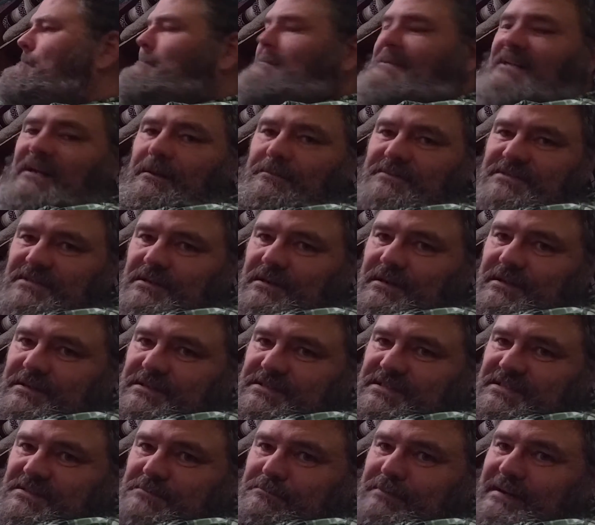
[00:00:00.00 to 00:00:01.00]
And I'm sorry
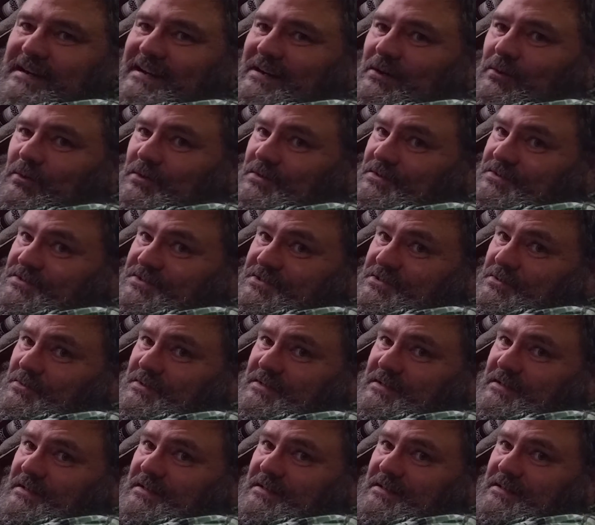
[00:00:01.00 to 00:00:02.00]
this is backwards to
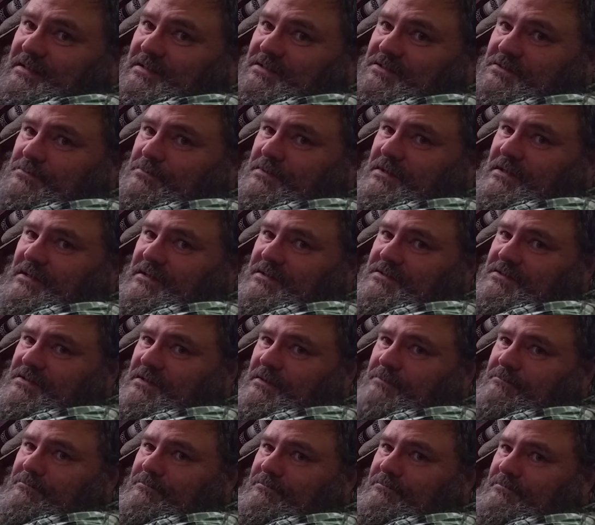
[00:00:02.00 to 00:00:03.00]
what the gun is because
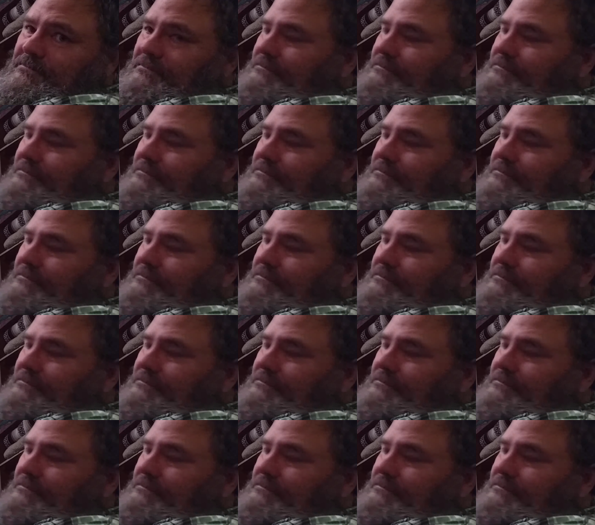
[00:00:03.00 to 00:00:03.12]
I'm